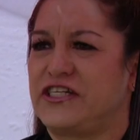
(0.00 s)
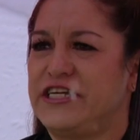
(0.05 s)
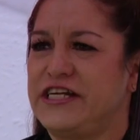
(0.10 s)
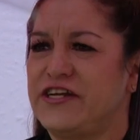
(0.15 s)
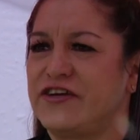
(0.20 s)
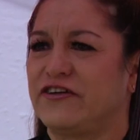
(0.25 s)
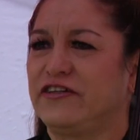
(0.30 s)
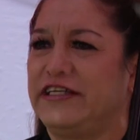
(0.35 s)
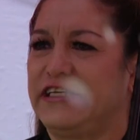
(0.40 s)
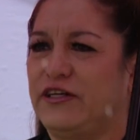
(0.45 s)

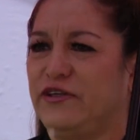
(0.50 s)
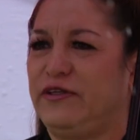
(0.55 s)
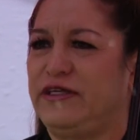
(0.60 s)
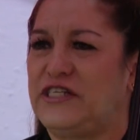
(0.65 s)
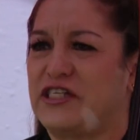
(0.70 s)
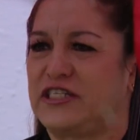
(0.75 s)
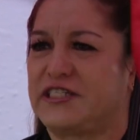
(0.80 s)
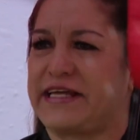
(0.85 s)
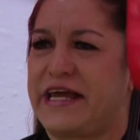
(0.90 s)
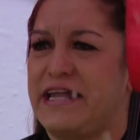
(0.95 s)
Dinger literally
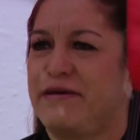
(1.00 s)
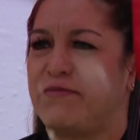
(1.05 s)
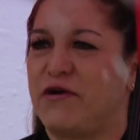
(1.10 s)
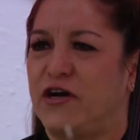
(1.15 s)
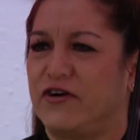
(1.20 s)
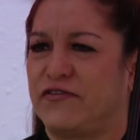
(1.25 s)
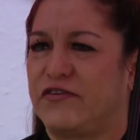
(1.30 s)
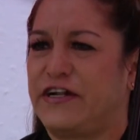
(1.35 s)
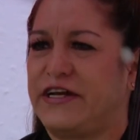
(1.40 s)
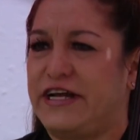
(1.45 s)
just came
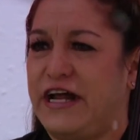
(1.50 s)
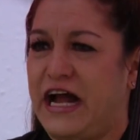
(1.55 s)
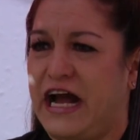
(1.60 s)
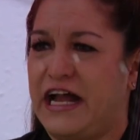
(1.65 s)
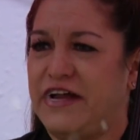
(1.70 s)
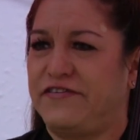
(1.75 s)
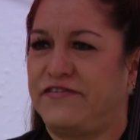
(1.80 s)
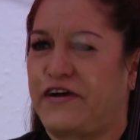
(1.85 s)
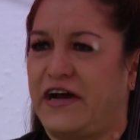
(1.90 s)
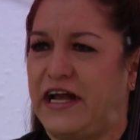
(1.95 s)
over and
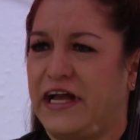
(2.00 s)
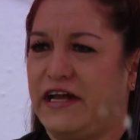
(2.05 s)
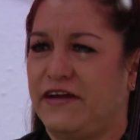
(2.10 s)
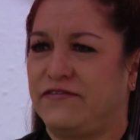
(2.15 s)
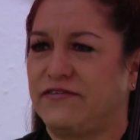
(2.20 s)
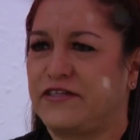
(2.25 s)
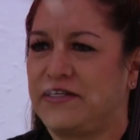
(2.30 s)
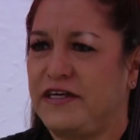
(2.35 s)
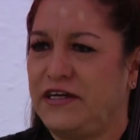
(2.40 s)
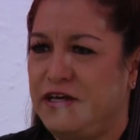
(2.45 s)
high
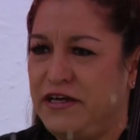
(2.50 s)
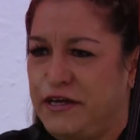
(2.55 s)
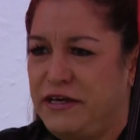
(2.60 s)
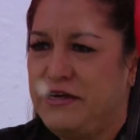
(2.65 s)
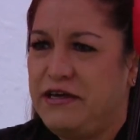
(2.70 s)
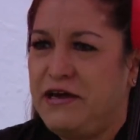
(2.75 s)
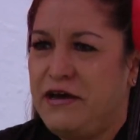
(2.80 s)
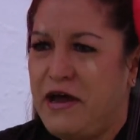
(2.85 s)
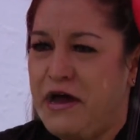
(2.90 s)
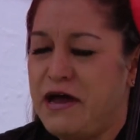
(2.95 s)
fived
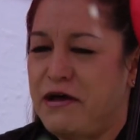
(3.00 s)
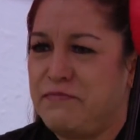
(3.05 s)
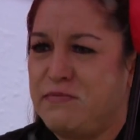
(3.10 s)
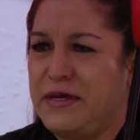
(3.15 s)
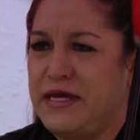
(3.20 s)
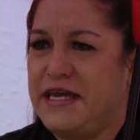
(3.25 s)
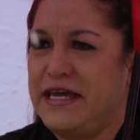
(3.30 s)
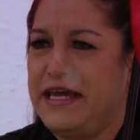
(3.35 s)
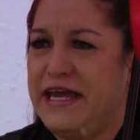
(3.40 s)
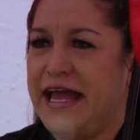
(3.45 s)
uh,
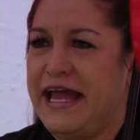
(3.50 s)
me.